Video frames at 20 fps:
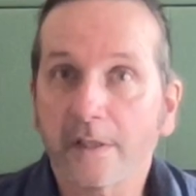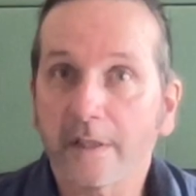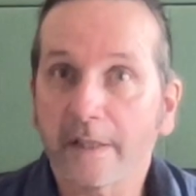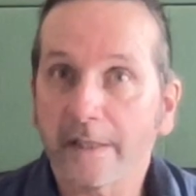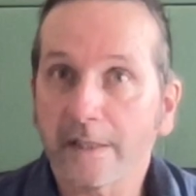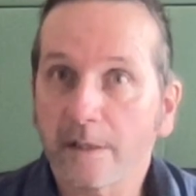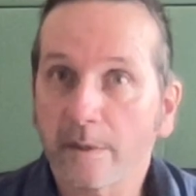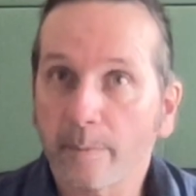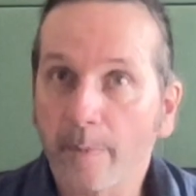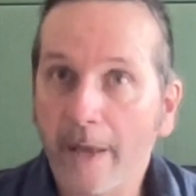
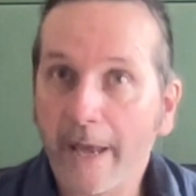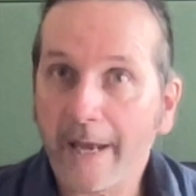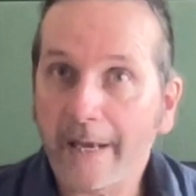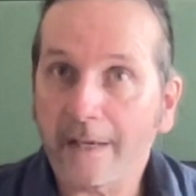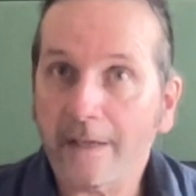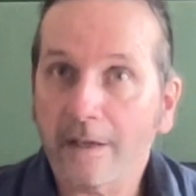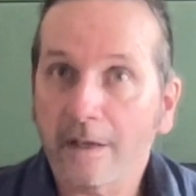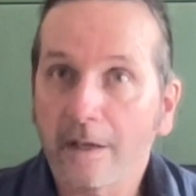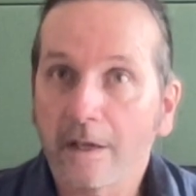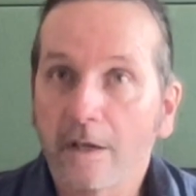into
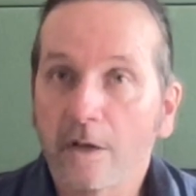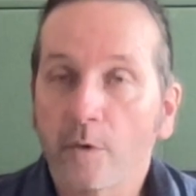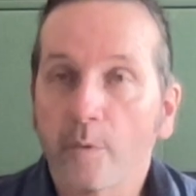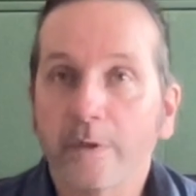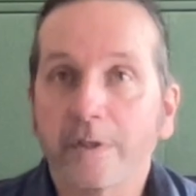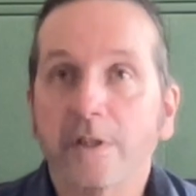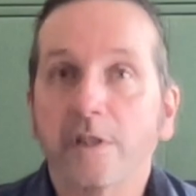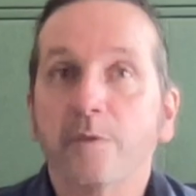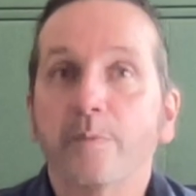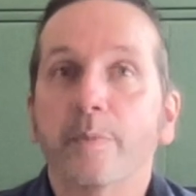pain,
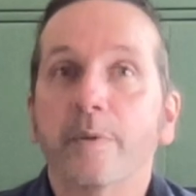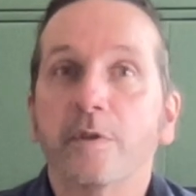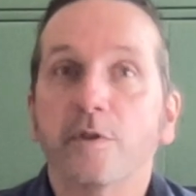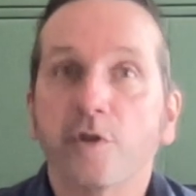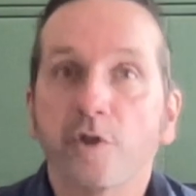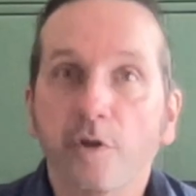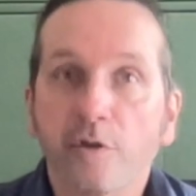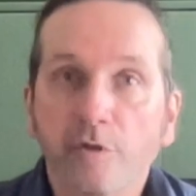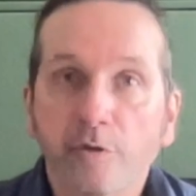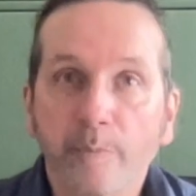which is
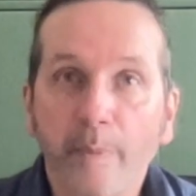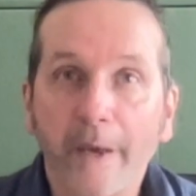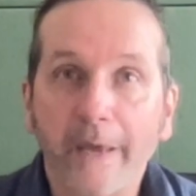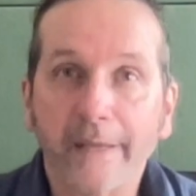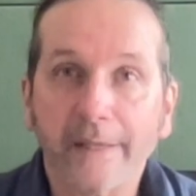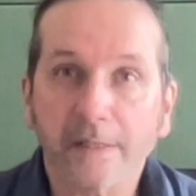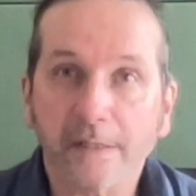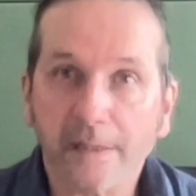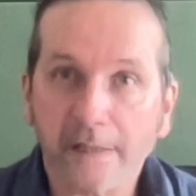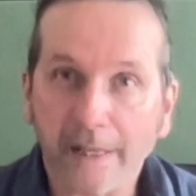produced by
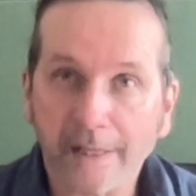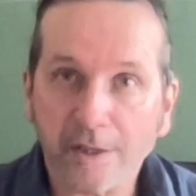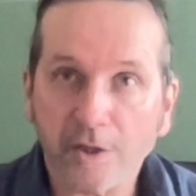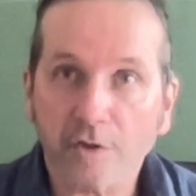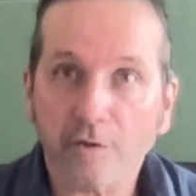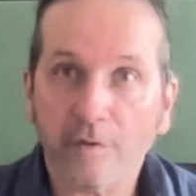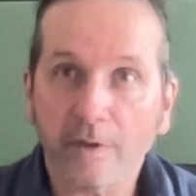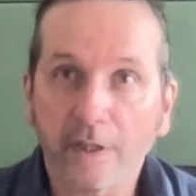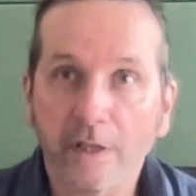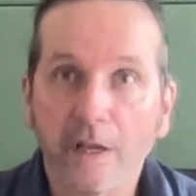a
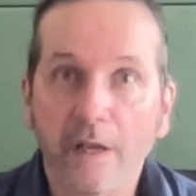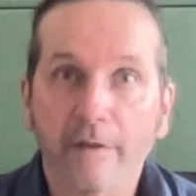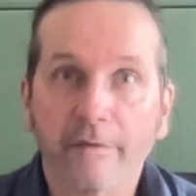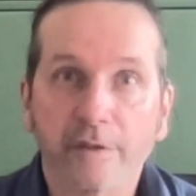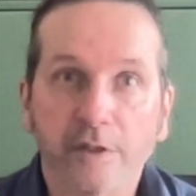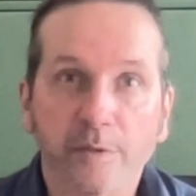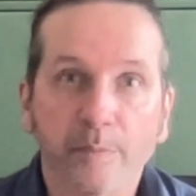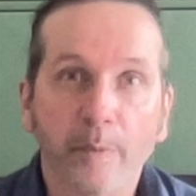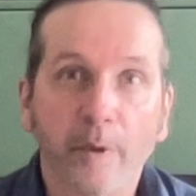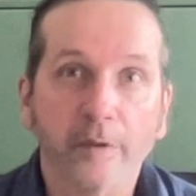sensory nerve
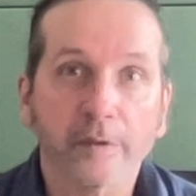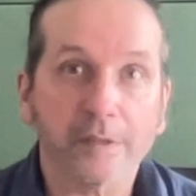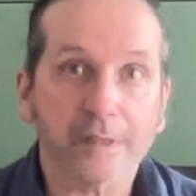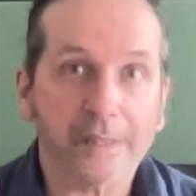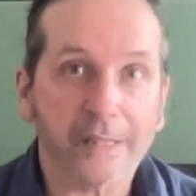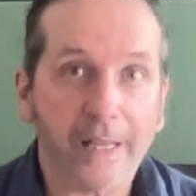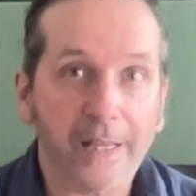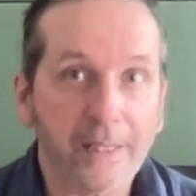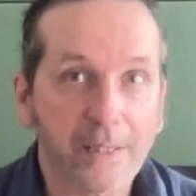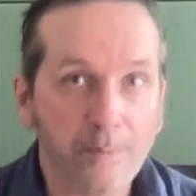response
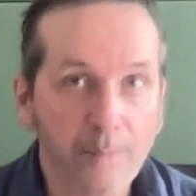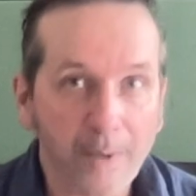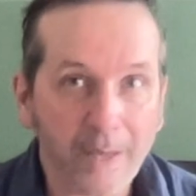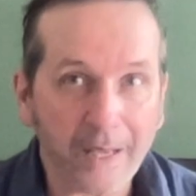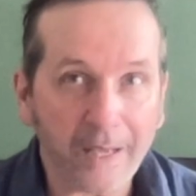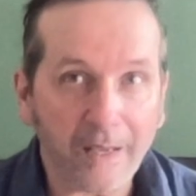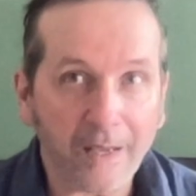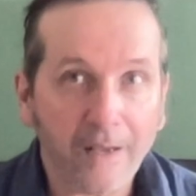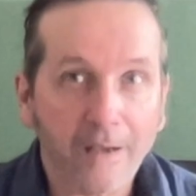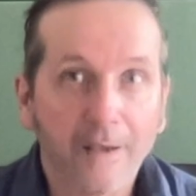telling
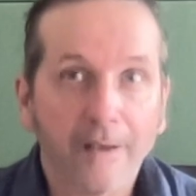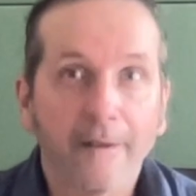me